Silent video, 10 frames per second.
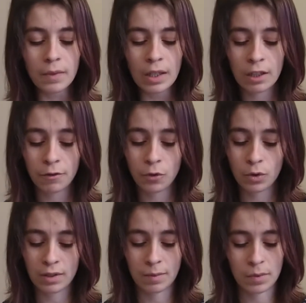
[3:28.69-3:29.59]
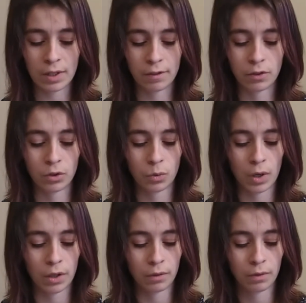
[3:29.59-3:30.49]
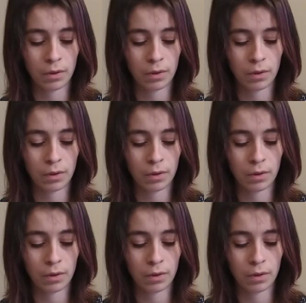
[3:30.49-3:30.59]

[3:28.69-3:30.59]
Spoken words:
He forces himself to swallow.